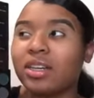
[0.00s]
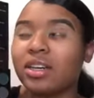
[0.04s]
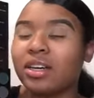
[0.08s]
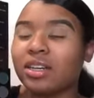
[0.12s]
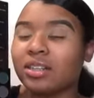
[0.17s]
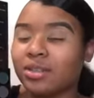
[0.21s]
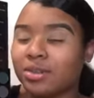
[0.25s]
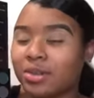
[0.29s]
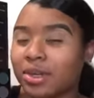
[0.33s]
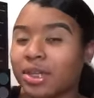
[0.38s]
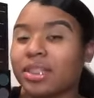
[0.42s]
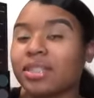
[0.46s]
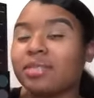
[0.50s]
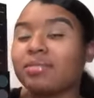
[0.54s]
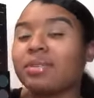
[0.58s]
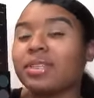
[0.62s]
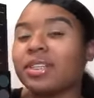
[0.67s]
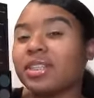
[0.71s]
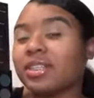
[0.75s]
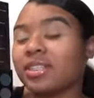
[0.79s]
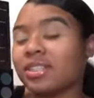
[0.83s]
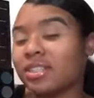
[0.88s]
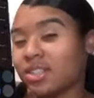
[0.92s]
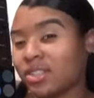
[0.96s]
I know it has to be
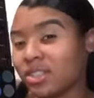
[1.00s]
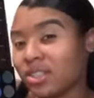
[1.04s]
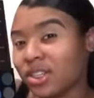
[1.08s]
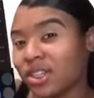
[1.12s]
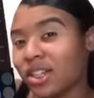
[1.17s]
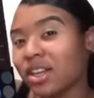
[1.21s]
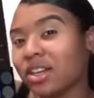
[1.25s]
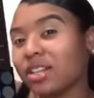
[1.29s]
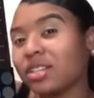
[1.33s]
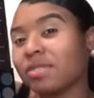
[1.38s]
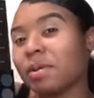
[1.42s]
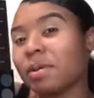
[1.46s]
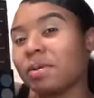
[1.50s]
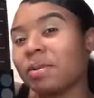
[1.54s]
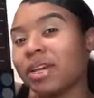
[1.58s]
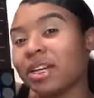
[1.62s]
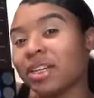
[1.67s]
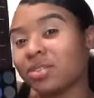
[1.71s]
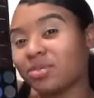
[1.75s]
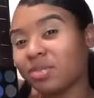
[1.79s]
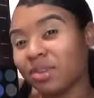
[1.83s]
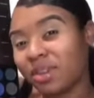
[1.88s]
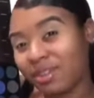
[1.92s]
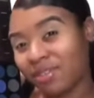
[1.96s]
less than $30. Maybe
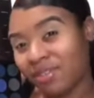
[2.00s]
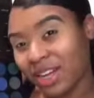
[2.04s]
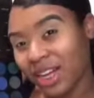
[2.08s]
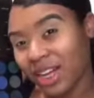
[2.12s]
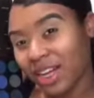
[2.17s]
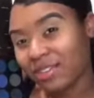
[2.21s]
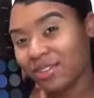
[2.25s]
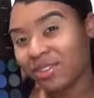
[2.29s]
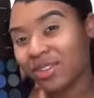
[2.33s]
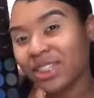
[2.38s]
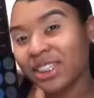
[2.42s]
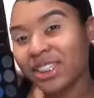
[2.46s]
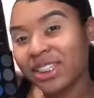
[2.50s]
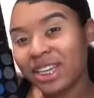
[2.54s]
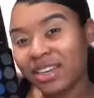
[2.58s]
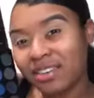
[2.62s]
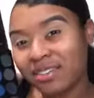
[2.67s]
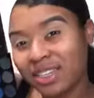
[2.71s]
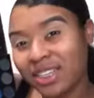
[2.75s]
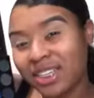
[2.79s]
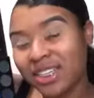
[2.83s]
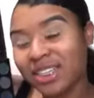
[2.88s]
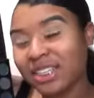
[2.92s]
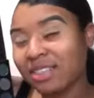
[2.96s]
like 25
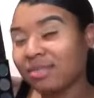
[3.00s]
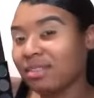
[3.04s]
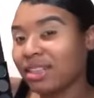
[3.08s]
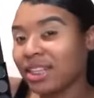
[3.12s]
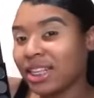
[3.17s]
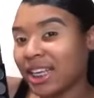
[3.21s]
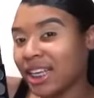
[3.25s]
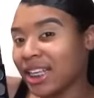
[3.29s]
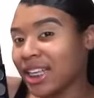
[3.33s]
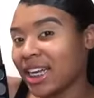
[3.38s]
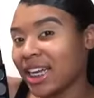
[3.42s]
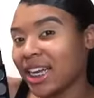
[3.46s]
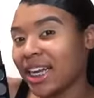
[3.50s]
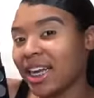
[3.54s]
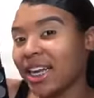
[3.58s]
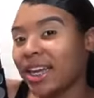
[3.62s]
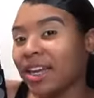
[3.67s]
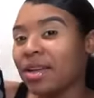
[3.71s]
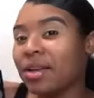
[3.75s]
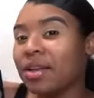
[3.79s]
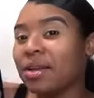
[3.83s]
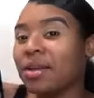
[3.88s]
27 something like that.